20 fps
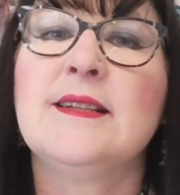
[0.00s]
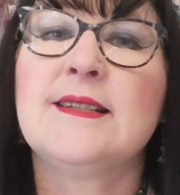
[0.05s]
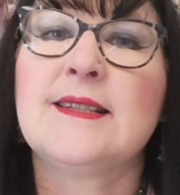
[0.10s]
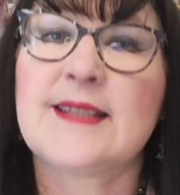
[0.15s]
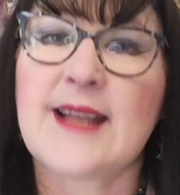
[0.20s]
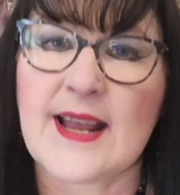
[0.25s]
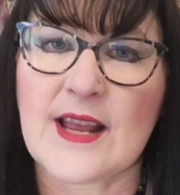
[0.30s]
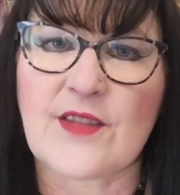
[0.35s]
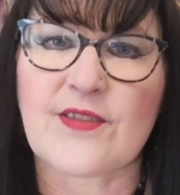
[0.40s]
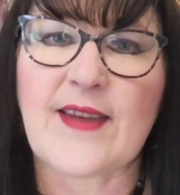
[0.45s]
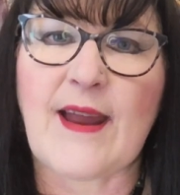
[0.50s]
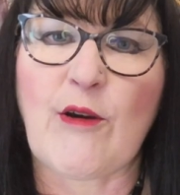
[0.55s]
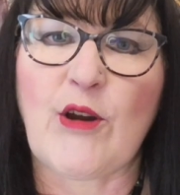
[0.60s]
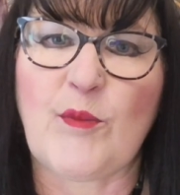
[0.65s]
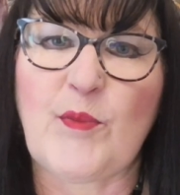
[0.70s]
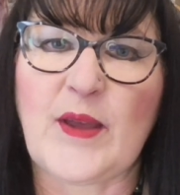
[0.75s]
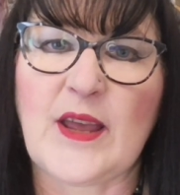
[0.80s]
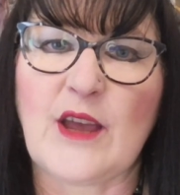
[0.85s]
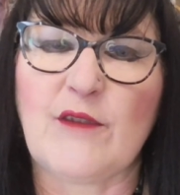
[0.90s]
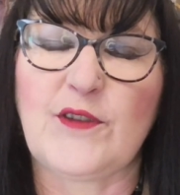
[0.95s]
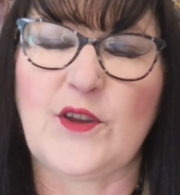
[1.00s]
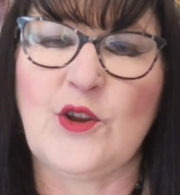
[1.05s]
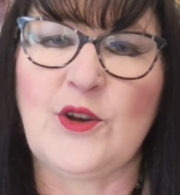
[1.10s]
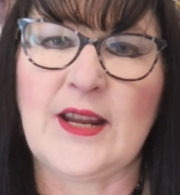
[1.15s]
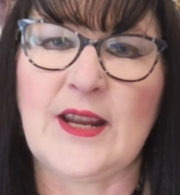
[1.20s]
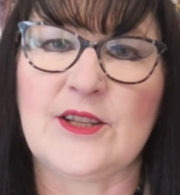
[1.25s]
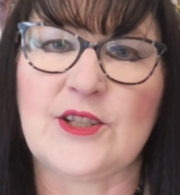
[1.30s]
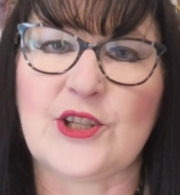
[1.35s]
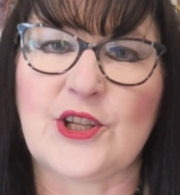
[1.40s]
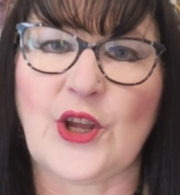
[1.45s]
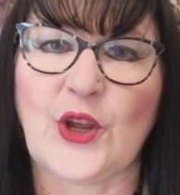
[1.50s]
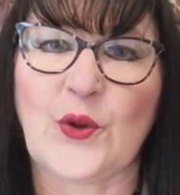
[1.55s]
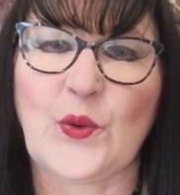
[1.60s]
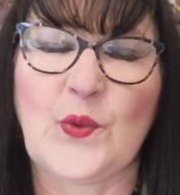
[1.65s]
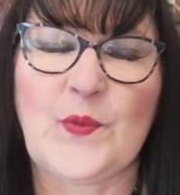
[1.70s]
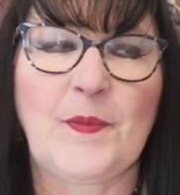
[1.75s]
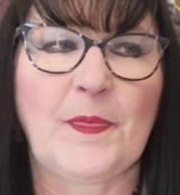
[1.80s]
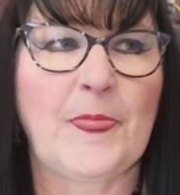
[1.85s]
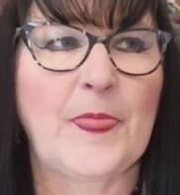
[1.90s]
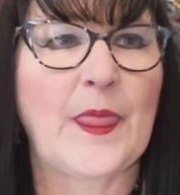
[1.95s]
Seek therapy if you need
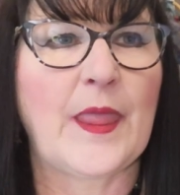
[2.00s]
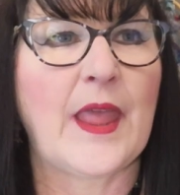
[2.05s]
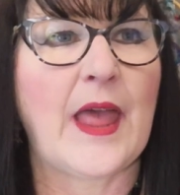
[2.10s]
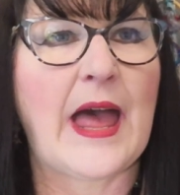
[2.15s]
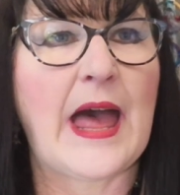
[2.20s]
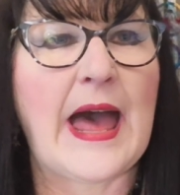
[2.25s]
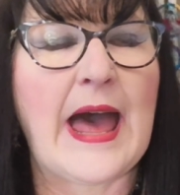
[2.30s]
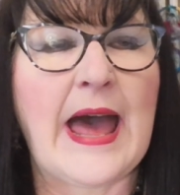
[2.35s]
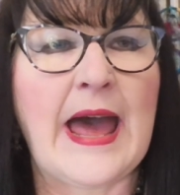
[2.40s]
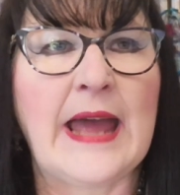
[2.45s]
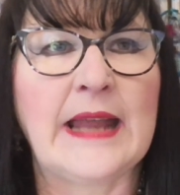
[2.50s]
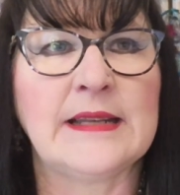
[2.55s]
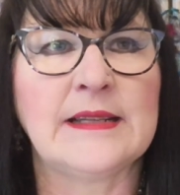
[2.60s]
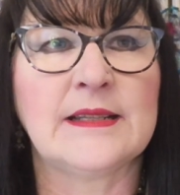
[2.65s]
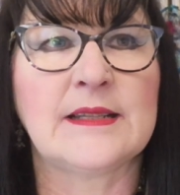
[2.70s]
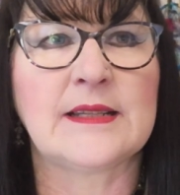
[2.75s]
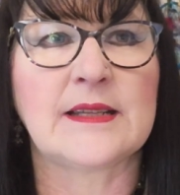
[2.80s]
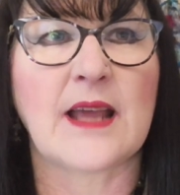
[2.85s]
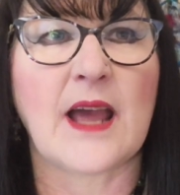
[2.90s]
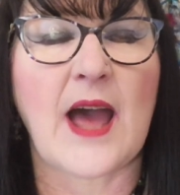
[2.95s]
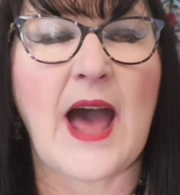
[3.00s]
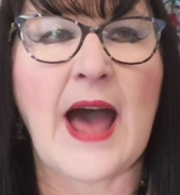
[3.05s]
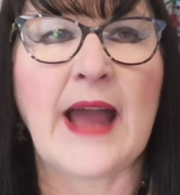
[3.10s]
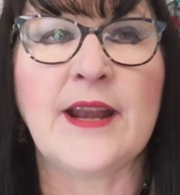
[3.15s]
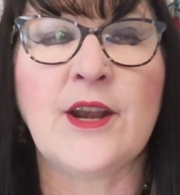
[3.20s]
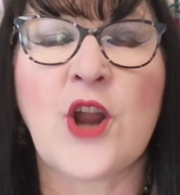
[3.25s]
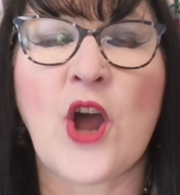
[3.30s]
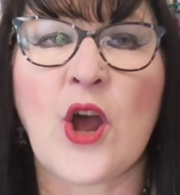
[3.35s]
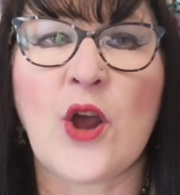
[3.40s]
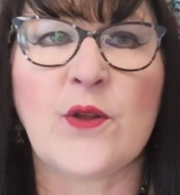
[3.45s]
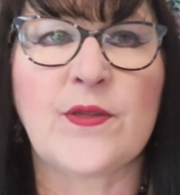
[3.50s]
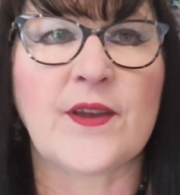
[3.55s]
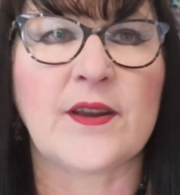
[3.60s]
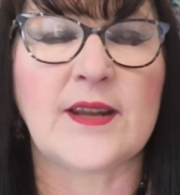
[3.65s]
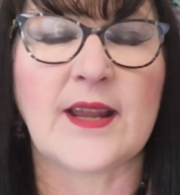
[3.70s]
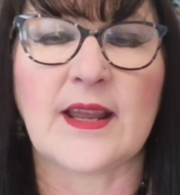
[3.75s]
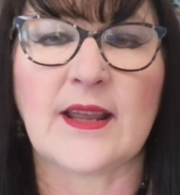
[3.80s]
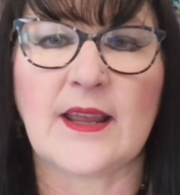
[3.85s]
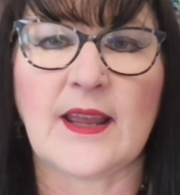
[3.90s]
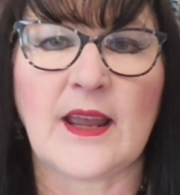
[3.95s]
to. And I know
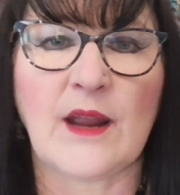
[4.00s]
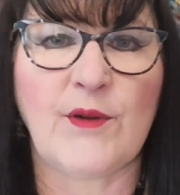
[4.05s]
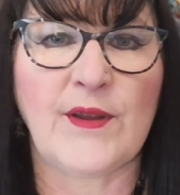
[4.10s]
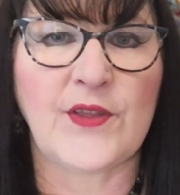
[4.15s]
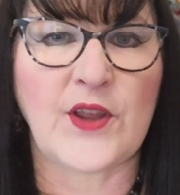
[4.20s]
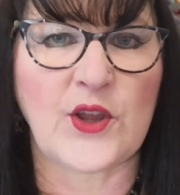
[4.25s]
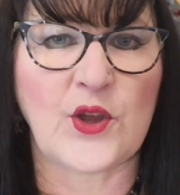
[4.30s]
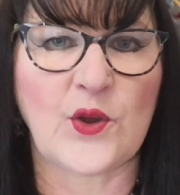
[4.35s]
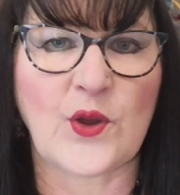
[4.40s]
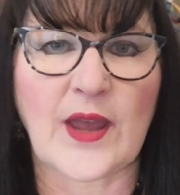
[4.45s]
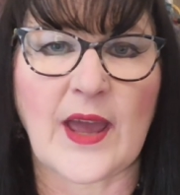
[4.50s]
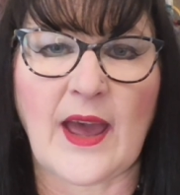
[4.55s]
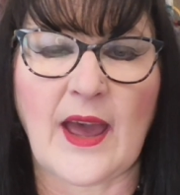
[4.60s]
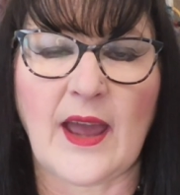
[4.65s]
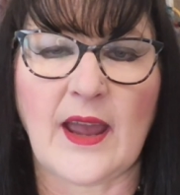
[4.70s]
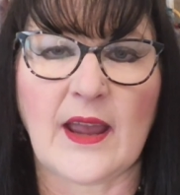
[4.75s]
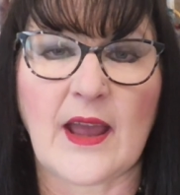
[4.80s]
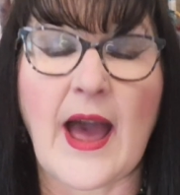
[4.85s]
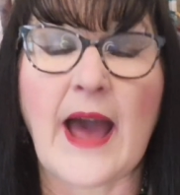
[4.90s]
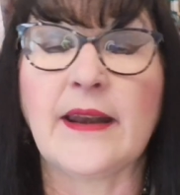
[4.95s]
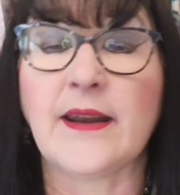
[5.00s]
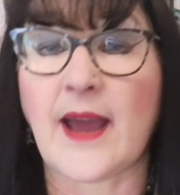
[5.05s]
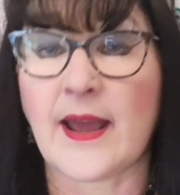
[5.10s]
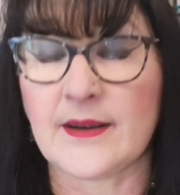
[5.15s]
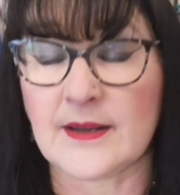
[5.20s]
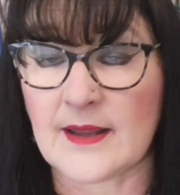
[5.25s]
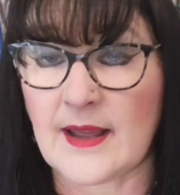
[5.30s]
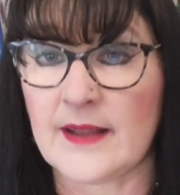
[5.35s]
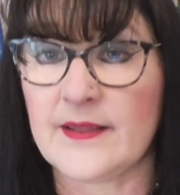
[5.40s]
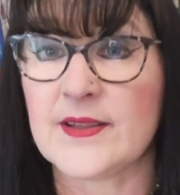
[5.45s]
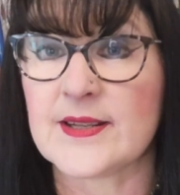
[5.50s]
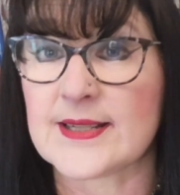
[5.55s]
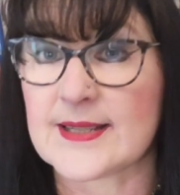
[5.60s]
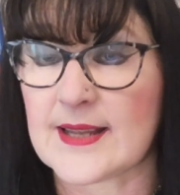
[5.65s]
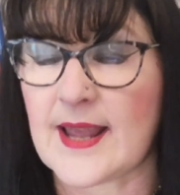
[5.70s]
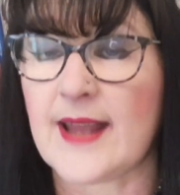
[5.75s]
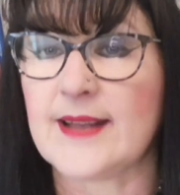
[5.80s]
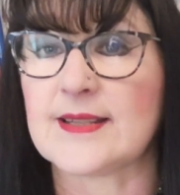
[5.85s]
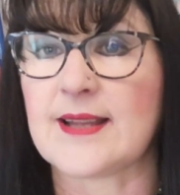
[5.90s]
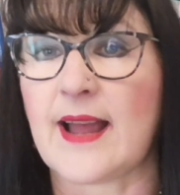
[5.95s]
that here in the UK and the
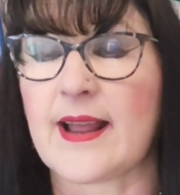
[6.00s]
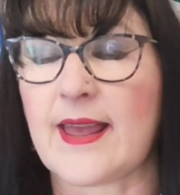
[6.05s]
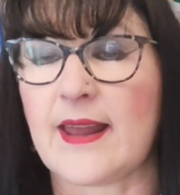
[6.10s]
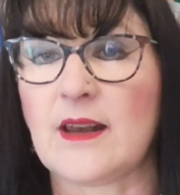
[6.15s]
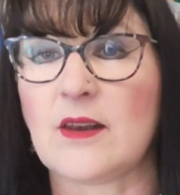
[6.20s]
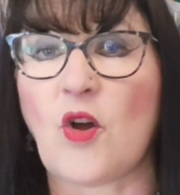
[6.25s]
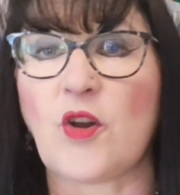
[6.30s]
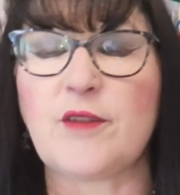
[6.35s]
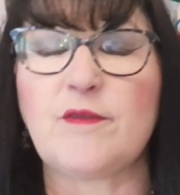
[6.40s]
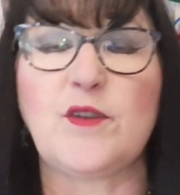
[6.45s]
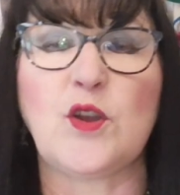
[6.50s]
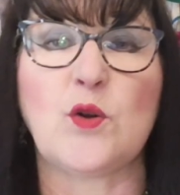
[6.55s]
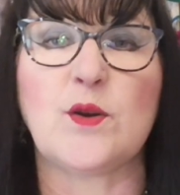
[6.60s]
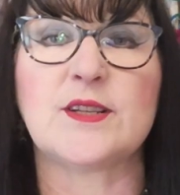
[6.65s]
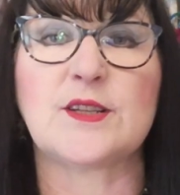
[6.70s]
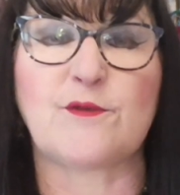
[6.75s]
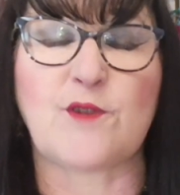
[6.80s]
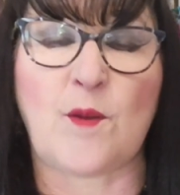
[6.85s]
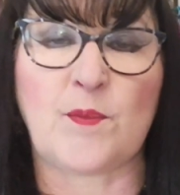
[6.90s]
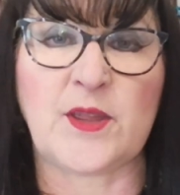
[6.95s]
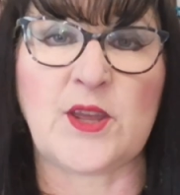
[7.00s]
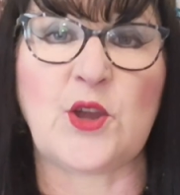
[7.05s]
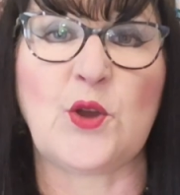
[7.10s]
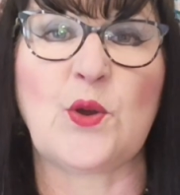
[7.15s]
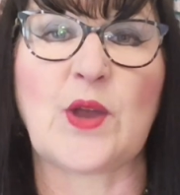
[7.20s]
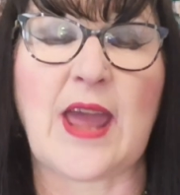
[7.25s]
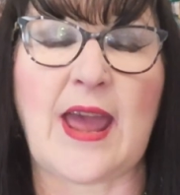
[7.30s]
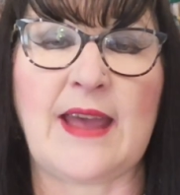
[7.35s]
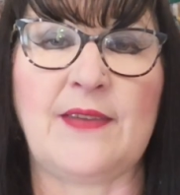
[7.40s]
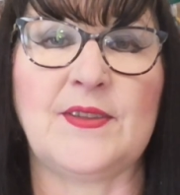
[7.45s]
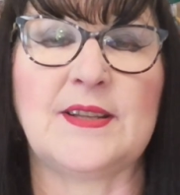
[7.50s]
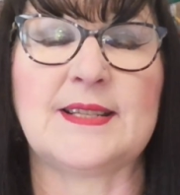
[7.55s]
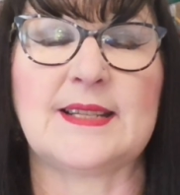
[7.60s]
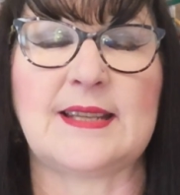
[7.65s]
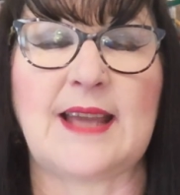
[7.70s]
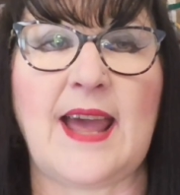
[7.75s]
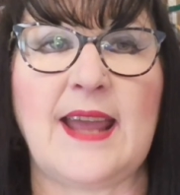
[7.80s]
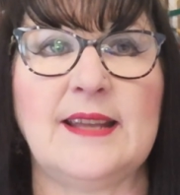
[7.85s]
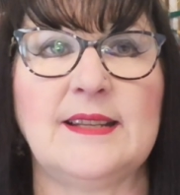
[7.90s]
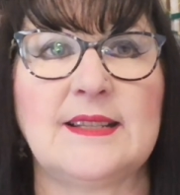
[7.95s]
States, I get a lot of viewers from the UK and the
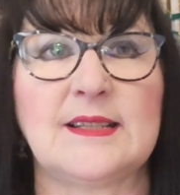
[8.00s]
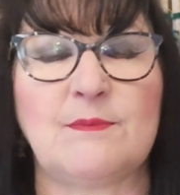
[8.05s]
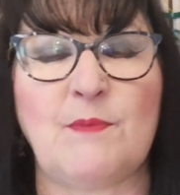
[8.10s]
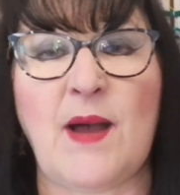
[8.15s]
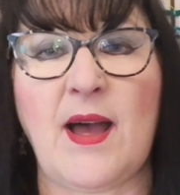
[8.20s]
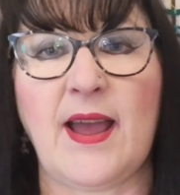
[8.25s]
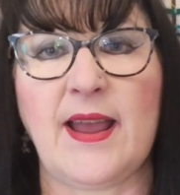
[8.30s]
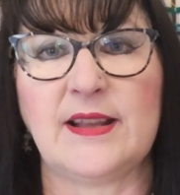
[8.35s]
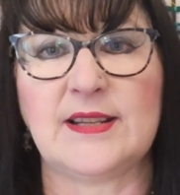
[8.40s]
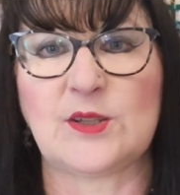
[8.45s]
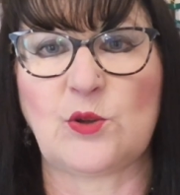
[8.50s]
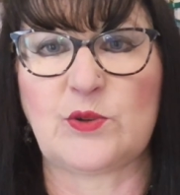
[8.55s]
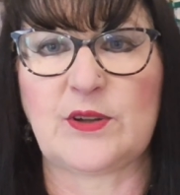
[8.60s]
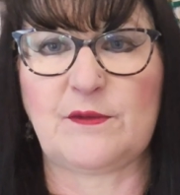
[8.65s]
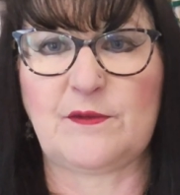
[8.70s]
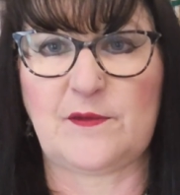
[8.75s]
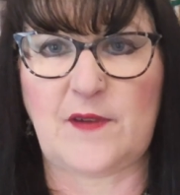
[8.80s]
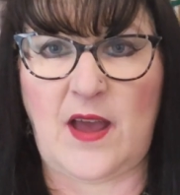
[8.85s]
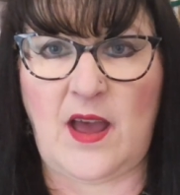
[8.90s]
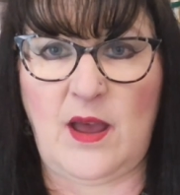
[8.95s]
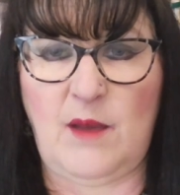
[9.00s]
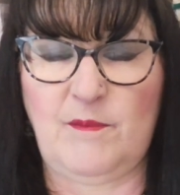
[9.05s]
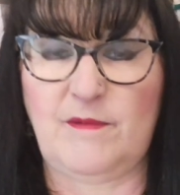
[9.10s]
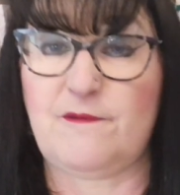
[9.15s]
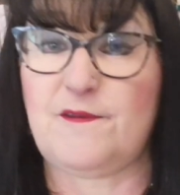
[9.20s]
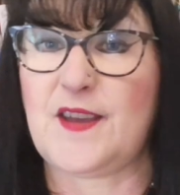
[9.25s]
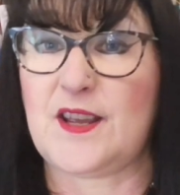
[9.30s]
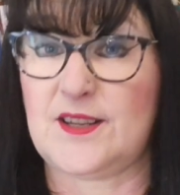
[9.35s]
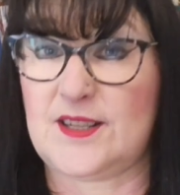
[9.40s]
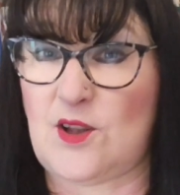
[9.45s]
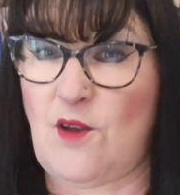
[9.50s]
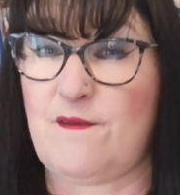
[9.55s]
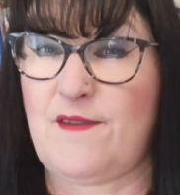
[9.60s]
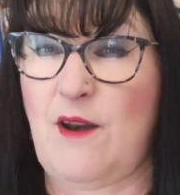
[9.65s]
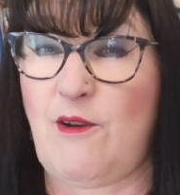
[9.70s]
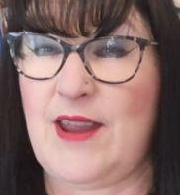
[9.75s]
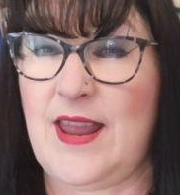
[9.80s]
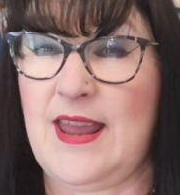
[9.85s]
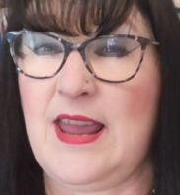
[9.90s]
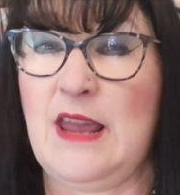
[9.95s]
States. My sort of figures are
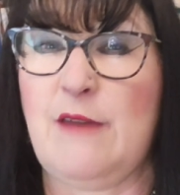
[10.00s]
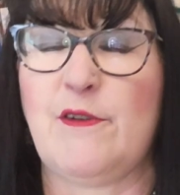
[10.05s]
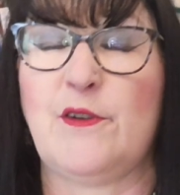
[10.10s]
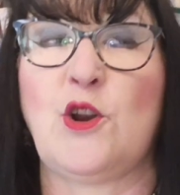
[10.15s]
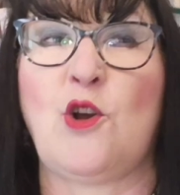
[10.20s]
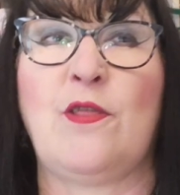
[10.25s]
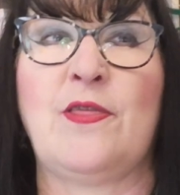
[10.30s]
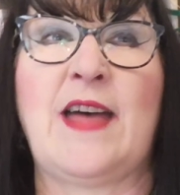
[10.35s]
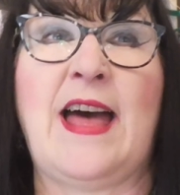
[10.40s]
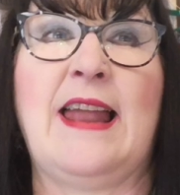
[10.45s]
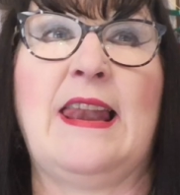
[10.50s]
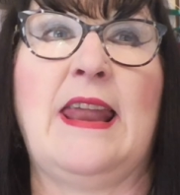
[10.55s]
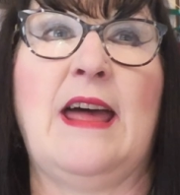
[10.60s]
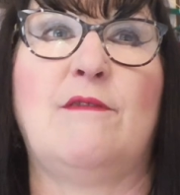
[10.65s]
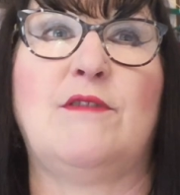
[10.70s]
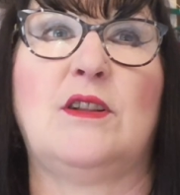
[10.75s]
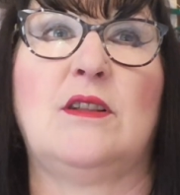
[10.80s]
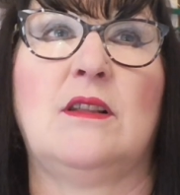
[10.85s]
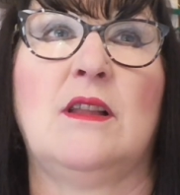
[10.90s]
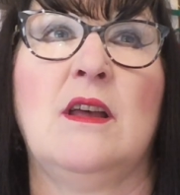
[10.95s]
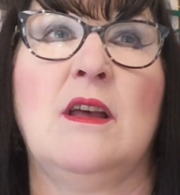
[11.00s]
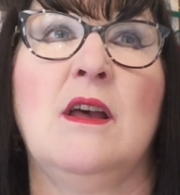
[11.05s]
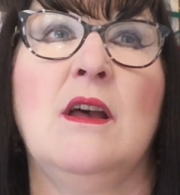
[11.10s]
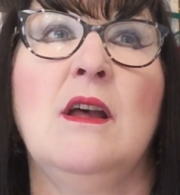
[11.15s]
very even on that level.